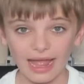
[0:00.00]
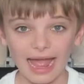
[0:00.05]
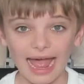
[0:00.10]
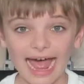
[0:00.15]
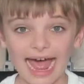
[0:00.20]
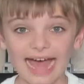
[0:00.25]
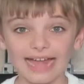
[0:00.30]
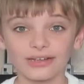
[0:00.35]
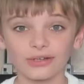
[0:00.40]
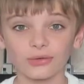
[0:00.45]

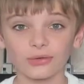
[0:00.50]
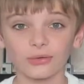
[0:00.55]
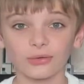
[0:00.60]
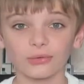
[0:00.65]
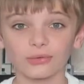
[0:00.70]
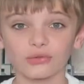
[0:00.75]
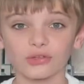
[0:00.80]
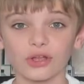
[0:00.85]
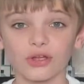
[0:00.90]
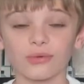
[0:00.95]
and
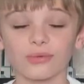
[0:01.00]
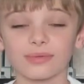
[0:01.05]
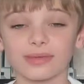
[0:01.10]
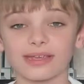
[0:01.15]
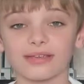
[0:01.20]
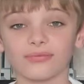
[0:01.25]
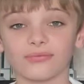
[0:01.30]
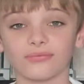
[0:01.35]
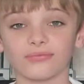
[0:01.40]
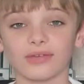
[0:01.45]
also
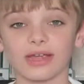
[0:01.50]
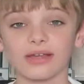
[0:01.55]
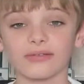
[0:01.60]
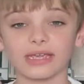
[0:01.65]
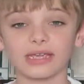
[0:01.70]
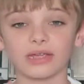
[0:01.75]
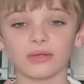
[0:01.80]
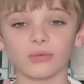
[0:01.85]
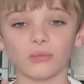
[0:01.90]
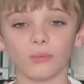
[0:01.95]
the
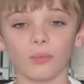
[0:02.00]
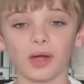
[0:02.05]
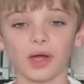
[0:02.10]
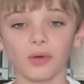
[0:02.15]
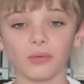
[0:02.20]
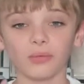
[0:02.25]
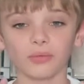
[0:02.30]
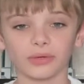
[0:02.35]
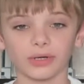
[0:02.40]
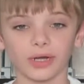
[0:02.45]
very
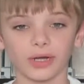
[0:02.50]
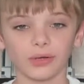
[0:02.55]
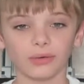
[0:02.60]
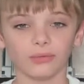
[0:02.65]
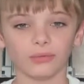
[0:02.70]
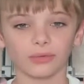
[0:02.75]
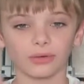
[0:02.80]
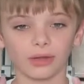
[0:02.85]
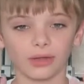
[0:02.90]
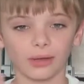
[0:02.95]

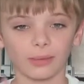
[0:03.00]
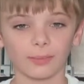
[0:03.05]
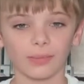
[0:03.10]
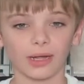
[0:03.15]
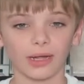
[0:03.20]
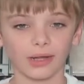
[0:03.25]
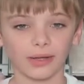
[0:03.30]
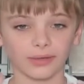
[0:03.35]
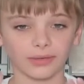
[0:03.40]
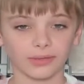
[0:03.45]
well-known
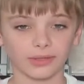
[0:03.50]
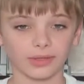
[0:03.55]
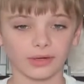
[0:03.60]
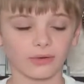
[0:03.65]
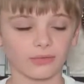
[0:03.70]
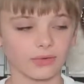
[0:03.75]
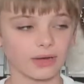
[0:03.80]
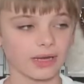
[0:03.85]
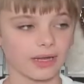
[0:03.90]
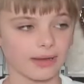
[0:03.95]
Commander
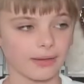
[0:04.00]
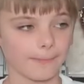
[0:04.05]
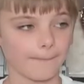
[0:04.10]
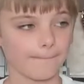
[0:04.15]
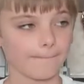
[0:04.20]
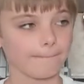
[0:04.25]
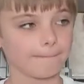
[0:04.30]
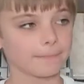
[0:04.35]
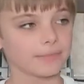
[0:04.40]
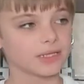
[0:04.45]
Gree.
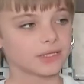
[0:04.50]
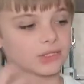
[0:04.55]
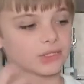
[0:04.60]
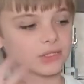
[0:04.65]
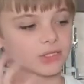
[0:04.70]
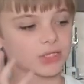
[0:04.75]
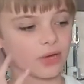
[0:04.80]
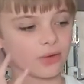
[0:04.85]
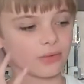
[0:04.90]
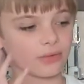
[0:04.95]

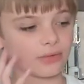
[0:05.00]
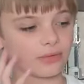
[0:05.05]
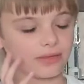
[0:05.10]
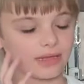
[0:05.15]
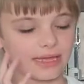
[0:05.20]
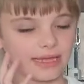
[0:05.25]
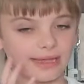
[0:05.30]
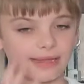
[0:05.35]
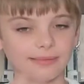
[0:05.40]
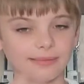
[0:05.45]
So
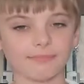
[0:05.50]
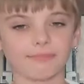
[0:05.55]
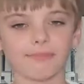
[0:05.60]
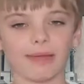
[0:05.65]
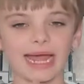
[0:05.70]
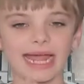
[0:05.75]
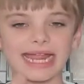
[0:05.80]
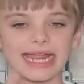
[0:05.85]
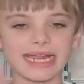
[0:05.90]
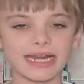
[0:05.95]
the
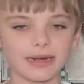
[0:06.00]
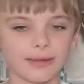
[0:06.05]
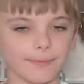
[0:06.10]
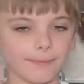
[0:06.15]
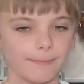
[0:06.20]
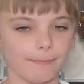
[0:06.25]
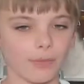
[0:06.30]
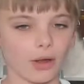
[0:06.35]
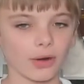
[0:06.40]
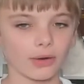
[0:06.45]
main
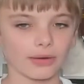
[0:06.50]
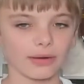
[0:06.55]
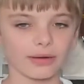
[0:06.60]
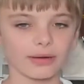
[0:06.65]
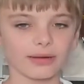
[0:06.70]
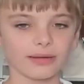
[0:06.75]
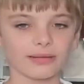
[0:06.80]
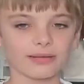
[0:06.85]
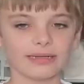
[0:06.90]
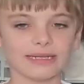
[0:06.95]

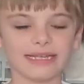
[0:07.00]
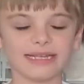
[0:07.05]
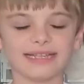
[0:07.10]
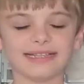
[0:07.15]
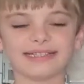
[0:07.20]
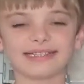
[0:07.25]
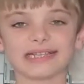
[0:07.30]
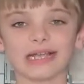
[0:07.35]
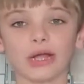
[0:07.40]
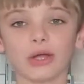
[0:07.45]
model
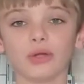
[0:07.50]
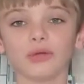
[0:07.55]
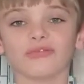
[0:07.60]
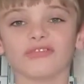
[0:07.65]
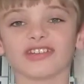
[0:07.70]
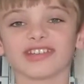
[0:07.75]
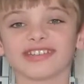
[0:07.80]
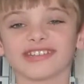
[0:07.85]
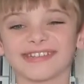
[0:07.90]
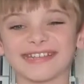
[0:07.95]
is
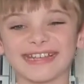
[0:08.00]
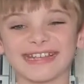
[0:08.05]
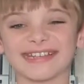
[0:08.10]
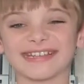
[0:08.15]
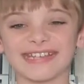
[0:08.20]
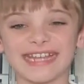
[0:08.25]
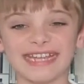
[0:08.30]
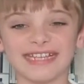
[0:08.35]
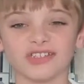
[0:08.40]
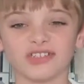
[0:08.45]
over
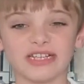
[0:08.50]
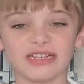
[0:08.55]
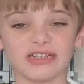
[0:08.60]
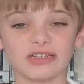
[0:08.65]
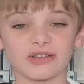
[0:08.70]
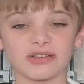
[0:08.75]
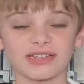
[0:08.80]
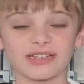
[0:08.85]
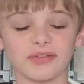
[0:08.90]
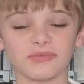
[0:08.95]
6 inches
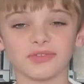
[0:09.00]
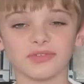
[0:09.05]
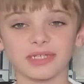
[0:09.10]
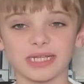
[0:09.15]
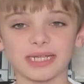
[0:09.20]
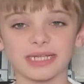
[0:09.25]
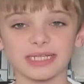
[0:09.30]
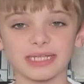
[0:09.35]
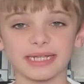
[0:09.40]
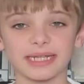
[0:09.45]
or
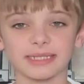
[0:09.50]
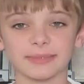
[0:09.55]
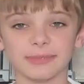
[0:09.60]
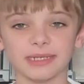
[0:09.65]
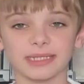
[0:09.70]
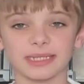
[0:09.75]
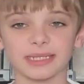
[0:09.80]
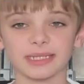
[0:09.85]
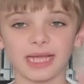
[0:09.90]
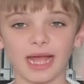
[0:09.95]
17
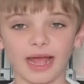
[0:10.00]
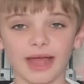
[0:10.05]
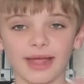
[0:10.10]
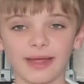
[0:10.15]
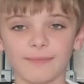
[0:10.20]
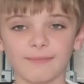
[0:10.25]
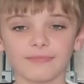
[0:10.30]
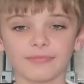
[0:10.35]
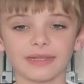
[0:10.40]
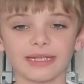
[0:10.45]
centimetres high,
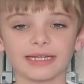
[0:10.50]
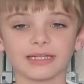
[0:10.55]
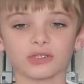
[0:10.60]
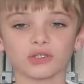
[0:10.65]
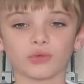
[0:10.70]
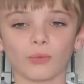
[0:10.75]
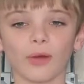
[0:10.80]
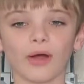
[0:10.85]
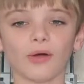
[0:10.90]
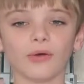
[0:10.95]

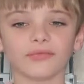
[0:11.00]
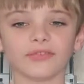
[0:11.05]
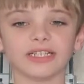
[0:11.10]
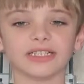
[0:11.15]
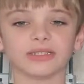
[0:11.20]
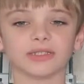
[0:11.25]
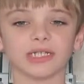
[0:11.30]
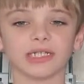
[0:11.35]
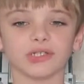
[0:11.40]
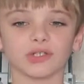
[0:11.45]
12
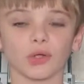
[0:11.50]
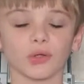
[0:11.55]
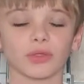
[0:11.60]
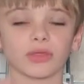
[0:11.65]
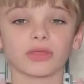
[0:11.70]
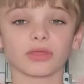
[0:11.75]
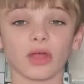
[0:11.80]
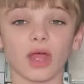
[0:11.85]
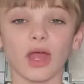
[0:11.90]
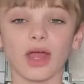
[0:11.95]
inches or
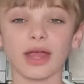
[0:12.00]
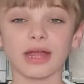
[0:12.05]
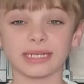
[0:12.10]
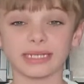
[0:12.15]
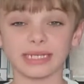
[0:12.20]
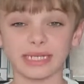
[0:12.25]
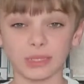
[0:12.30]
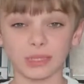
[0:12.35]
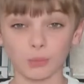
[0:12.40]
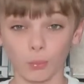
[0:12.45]

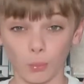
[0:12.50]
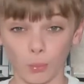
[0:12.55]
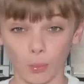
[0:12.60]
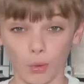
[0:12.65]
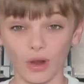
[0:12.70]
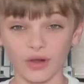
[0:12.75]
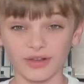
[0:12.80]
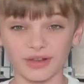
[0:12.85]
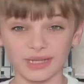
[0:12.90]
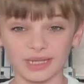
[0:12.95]

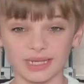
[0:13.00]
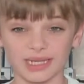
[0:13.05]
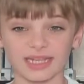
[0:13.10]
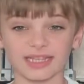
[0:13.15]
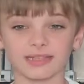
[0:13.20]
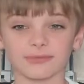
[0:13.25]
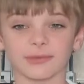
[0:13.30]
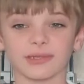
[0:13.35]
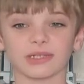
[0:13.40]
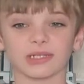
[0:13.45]
31
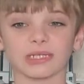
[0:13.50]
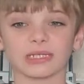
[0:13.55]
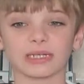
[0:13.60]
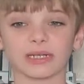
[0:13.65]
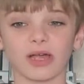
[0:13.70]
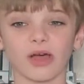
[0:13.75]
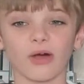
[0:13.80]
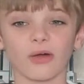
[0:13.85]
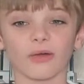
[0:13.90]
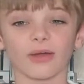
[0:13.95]
centimetres
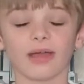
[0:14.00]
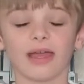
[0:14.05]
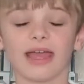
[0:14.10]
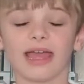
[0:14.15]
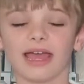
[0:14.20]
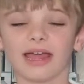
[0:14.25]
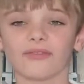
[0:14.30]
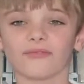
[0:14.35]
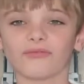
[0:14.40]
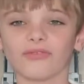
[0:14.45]
long,
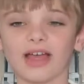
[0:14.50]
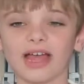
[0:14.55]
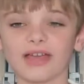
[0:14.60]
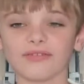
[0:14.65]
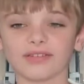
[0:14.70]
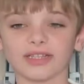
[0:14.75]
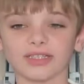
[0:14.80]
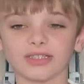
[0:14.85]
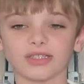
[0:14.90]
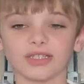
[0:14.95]
and
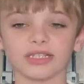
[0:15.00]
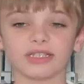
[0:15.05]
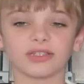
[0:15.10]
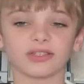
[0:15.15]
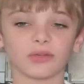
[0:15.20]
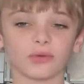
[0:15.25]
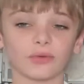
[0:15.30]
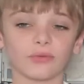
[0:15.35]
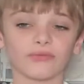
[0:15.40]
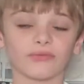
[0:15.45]
5
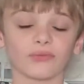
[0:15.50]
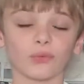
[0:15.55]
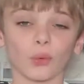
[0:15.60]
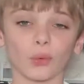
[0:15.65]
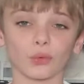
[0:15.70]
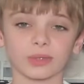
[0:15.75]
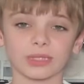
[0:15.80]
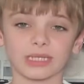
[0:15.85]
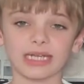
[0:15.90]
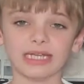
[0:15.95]
inches or
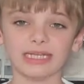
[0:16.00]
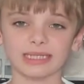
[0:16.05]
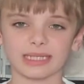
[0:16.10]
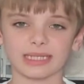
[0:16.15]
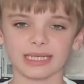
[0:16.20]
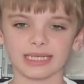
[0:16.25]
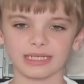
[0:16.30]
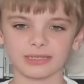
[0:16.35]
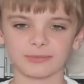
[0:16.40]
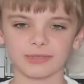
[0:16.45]
14
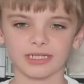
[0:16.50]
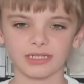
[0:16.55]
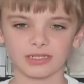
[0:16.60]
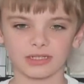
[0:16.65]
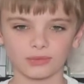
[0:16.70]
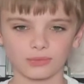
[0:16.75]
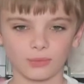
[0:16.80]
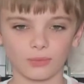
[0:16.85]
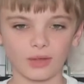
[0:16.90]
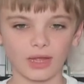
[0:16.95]

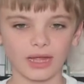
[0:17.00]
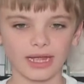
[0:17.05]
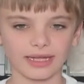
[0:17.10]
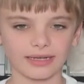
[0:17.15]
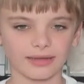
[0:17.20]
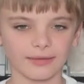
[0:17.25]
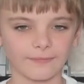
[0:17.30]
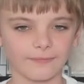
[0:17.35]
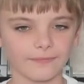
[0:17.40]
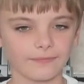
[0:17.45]
centimetres
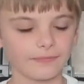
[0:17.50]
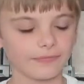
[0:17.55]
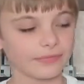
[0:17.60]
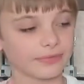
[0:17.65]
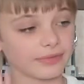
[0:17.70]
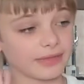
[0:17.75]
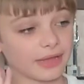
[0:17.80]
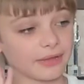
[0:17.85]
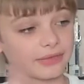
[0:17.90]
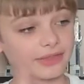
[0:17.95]
wide.
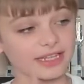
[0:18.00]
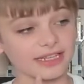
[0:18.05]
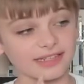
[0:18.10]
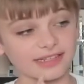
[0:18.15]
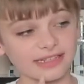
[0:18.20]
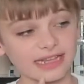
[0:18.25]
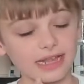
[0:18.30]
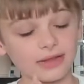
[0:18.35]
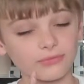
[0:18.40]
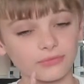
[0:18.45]
Now this
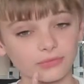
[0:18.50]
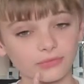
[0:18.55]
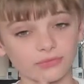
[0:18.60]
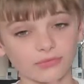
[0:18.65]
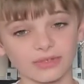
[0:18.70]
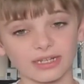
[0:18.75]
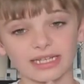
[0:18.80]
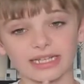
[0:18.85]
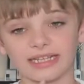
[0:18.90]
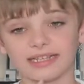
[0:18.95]
set was
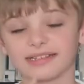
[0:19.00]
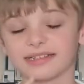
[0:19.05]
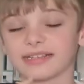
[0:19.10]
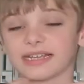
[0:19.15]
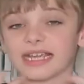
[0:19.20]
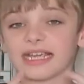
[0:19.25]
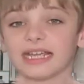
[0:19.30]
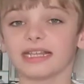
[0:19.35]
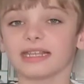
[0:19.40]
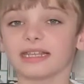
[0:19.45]
released
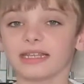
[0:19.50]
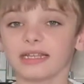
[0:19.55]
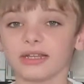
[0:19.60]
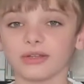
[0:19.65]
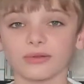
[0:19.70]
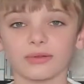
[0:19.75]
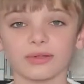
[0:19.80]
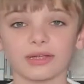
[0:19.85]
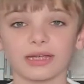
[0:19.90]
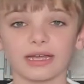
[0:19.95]
in
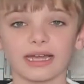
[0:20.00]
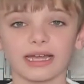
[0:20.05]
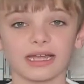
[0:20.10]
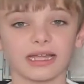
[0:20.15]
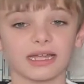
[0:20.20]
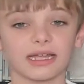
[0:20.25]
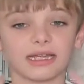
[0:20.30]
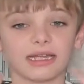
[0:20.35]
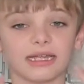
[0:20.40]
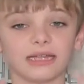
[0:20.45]
the
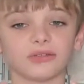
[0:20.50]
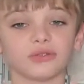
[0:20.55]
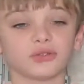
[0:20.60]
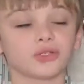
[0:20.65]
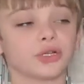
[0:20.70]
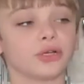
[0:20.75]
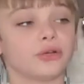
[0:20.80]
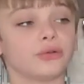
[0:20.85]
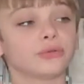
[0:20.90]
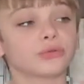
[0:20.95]
UK in
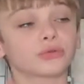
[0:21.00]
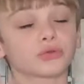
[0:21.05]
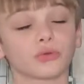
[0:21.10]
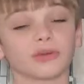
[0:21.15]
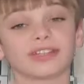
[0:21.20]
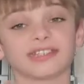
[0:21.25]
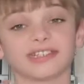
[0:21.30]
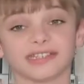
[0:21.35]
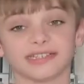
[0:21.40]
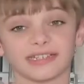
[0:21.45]
June
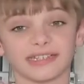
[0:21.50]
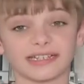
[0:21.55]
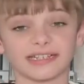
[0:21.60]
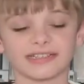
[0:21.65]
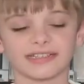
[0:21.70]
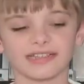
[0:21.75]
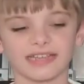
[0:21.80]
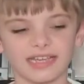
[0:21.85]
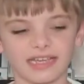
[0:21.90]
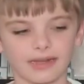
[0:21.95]

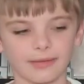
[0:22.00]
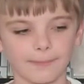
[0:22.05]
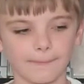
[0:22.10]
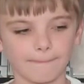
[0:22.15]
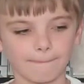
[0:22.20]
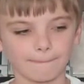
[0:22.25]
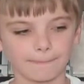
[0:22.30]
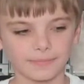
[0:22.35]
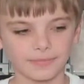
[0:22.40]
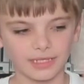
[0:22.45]
2016.
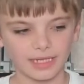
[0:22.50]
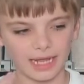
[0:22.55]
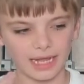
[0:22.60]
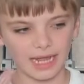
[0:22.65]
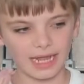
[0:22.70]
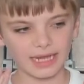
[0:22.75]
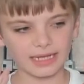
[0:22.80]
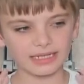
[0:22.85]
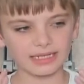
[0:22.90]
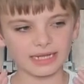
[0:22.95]

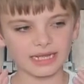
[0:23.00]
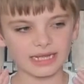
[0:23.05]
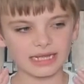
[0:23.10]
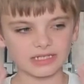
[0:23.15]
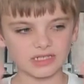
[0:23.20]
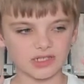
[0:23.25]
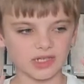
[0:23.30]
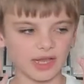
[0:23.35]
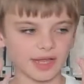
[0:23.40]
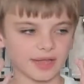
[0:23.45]
And
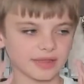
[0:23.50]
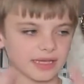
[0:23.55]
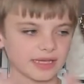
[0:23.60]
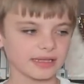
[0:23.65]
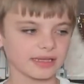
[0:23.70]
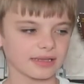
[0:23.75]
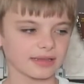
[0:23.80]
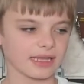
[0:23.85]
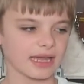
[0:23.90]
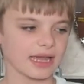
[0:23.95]
yes, so I think
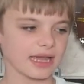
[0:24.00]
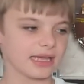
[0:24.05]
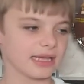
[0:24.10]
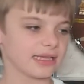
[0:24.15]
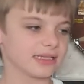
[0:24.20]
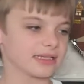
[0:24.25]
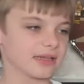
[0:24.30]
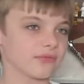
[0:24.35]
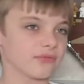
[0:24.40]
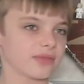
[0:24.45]
that
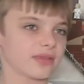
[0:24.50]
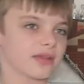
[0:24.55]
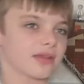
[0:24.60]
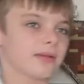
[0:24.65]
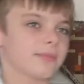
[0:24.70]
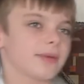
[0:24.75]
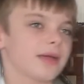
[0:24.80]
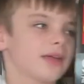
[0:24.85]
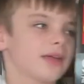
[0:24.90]
is everything about